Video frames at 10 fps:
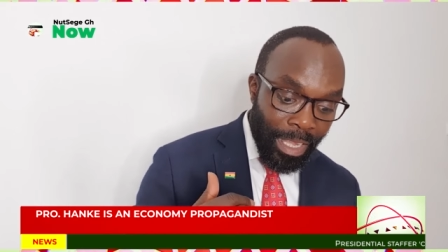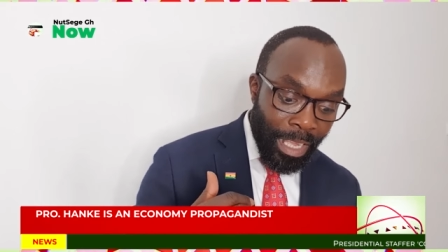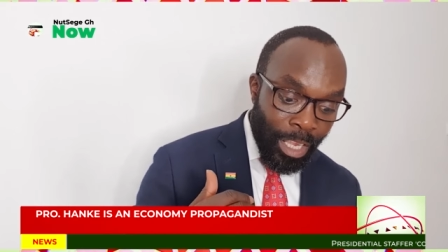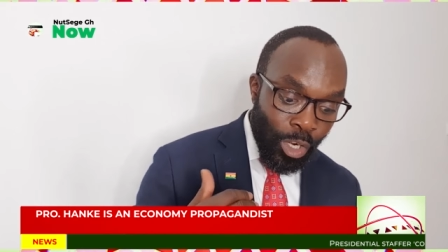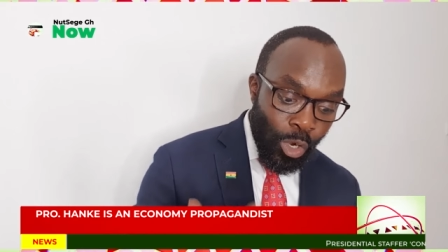
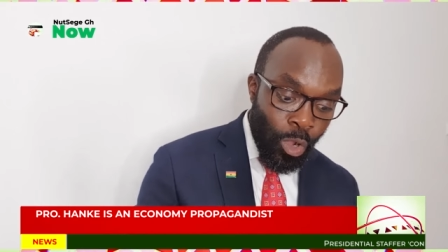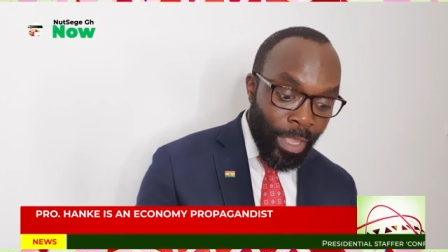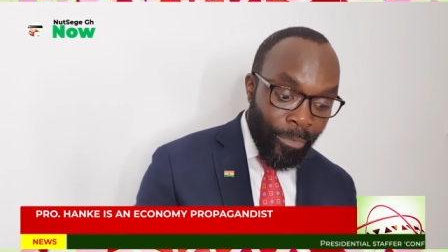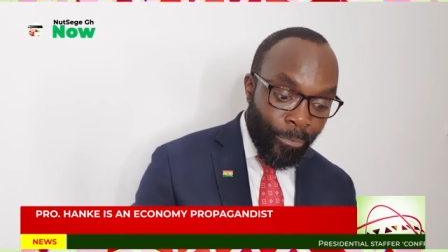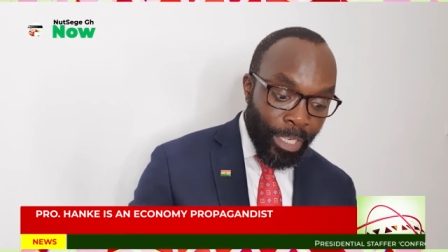uh, low
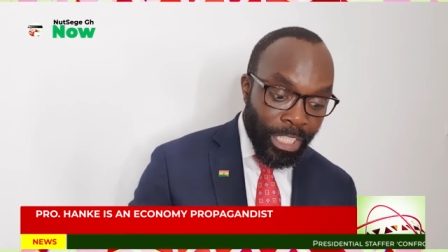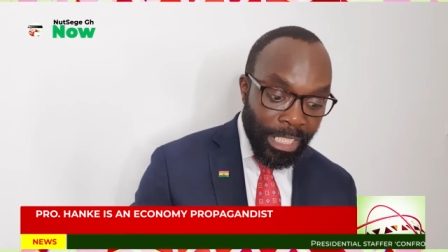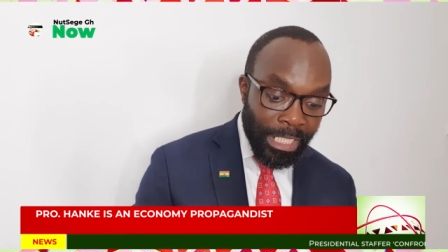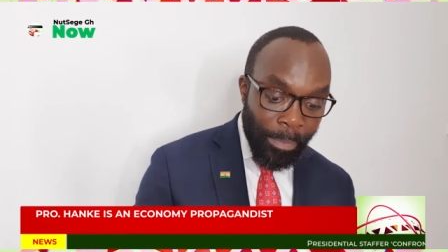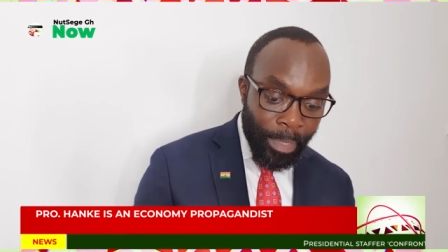
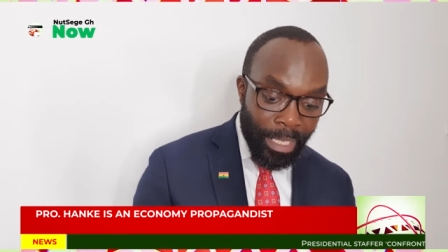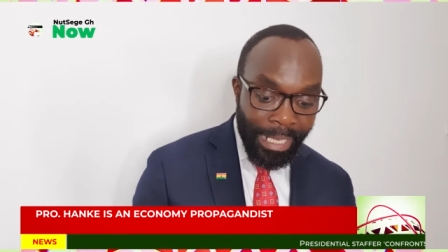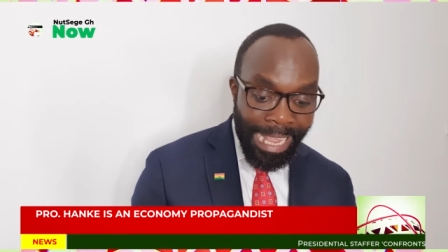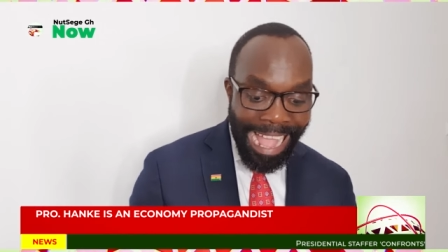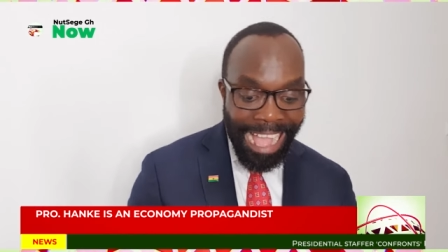inflation
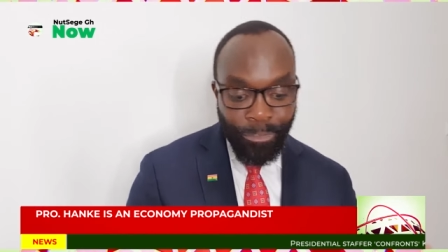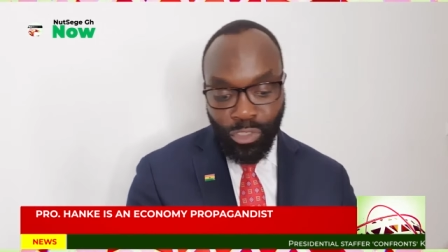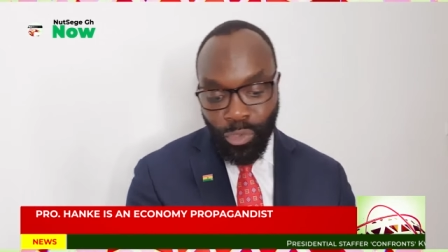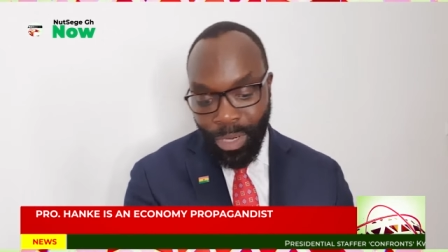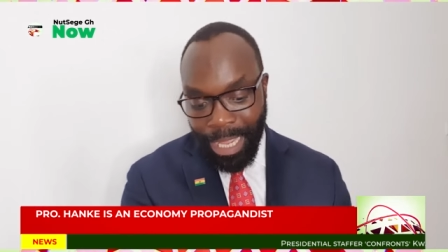typically have
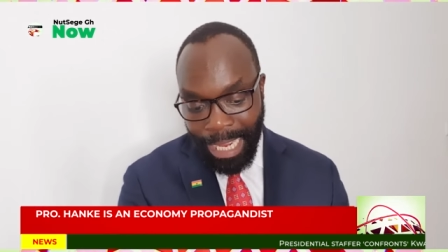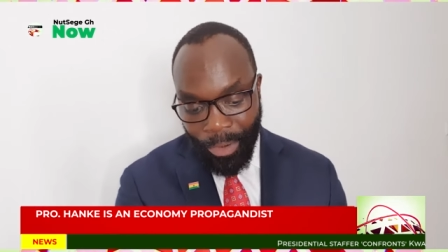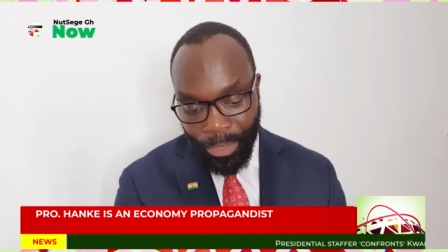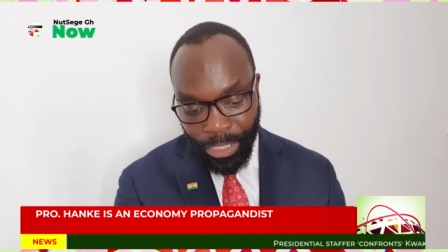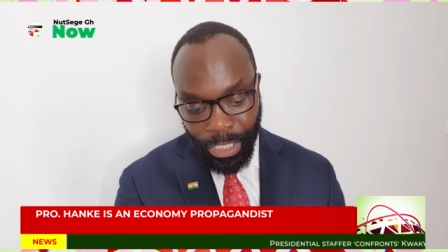stronger
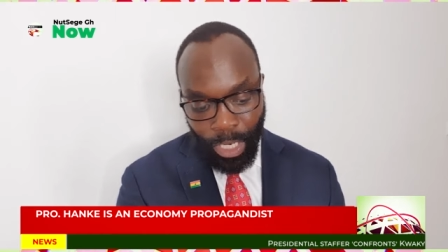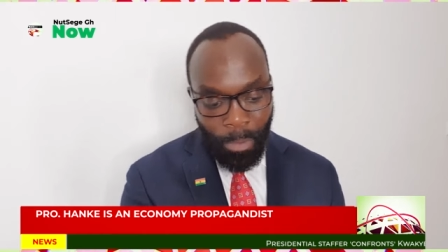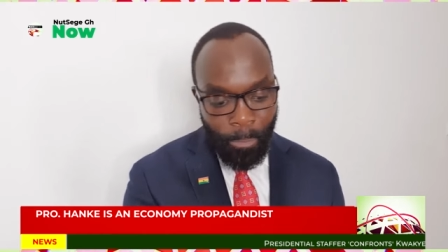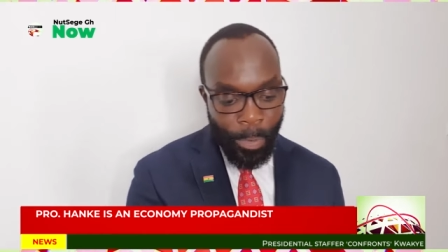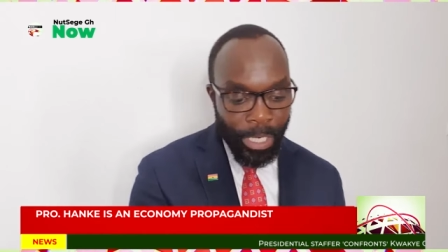currency
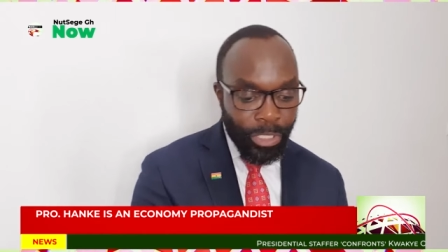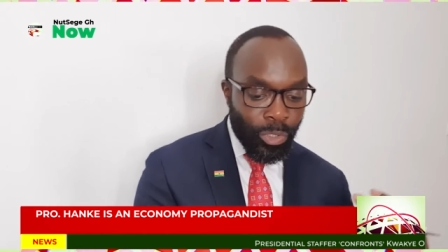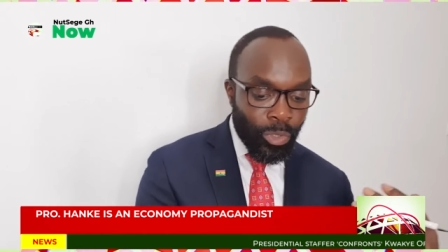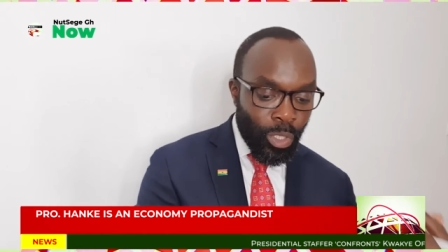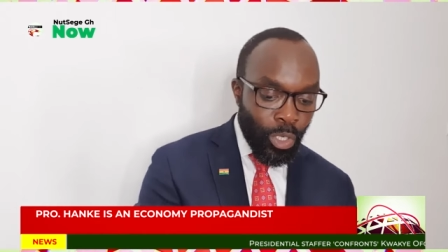compared
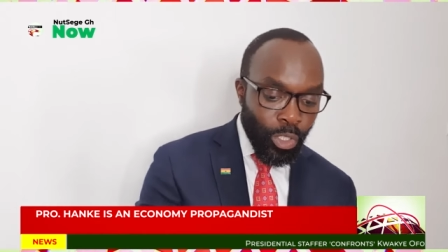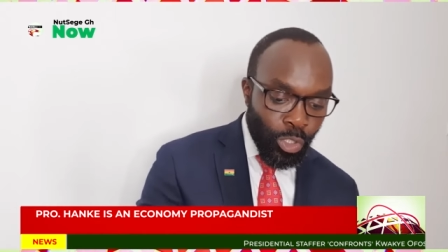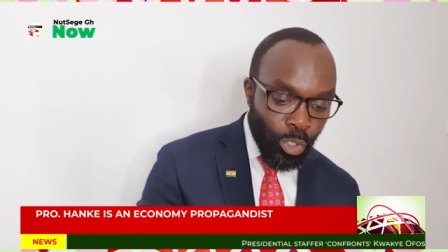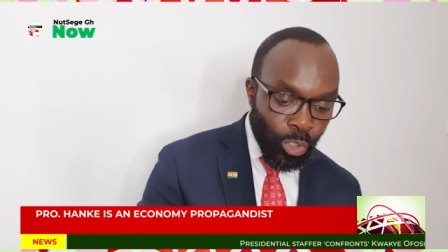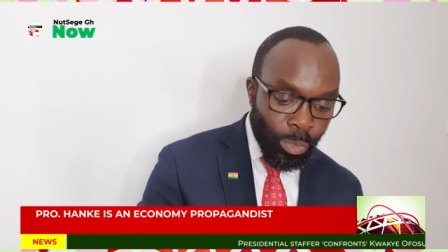to
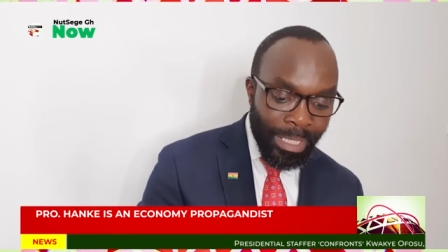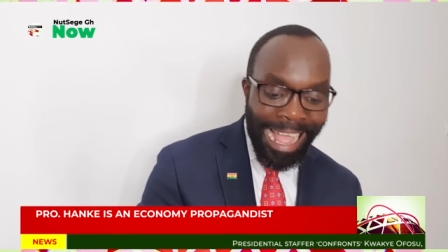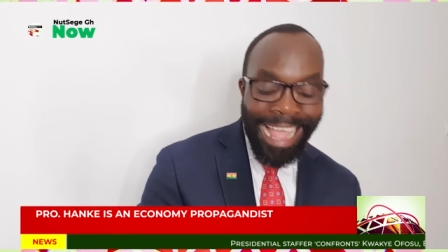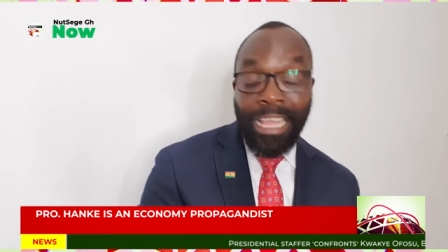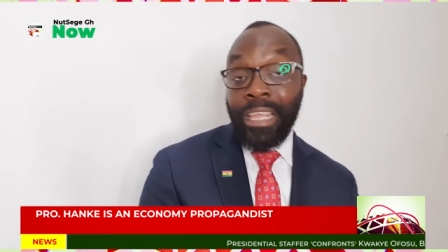those with
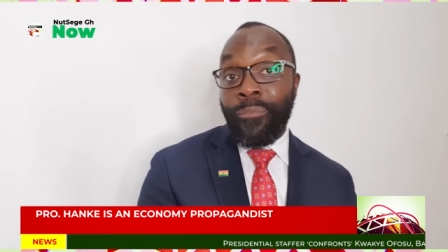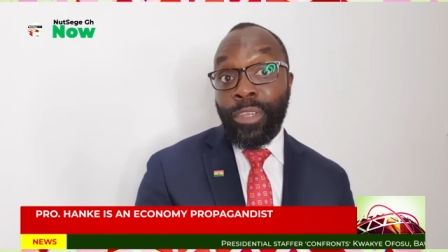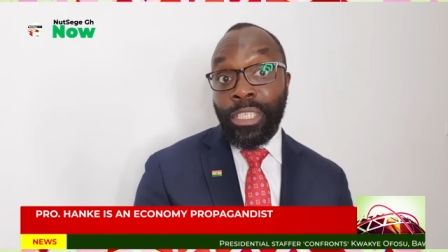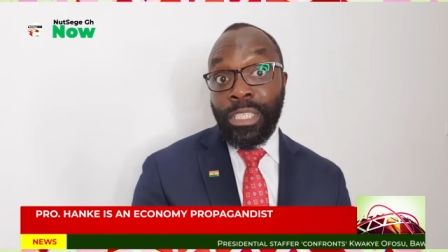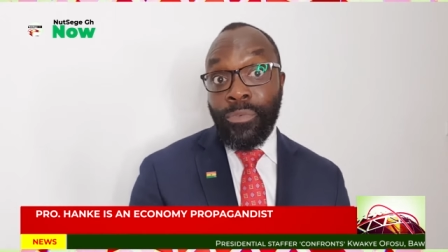higher
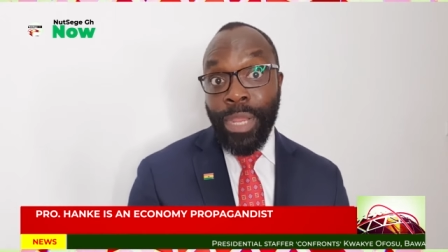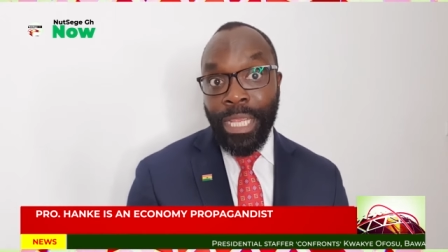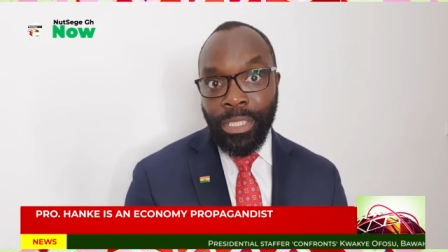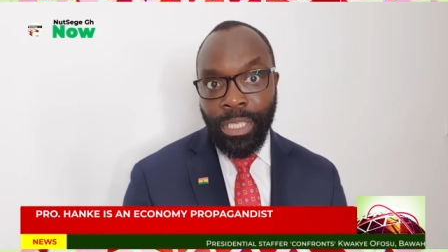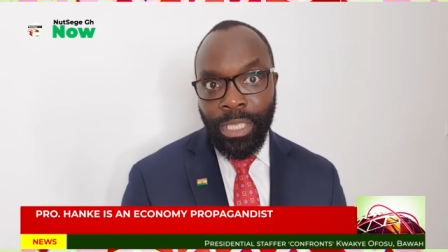inflation
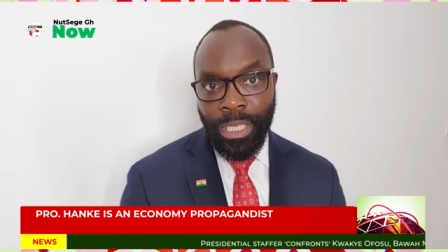rates.